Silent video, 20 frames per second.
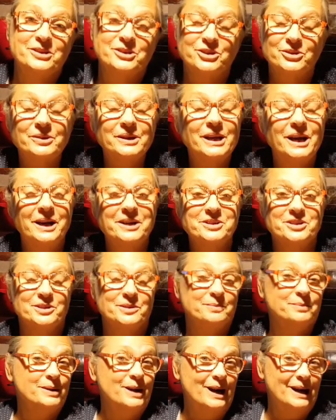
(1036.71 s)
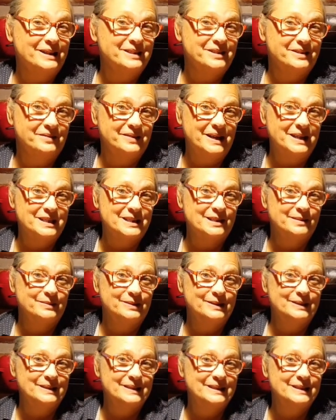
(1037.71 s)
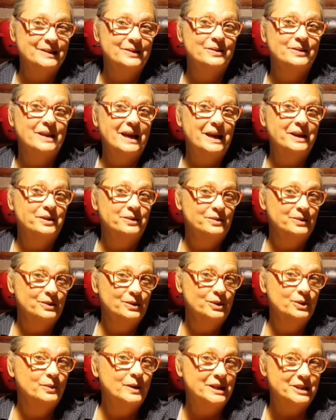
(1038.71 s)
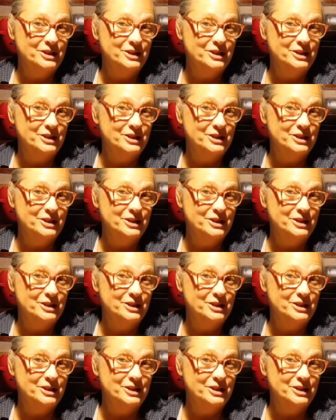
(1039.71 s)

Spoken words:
triage your box of vegetables so that you knew what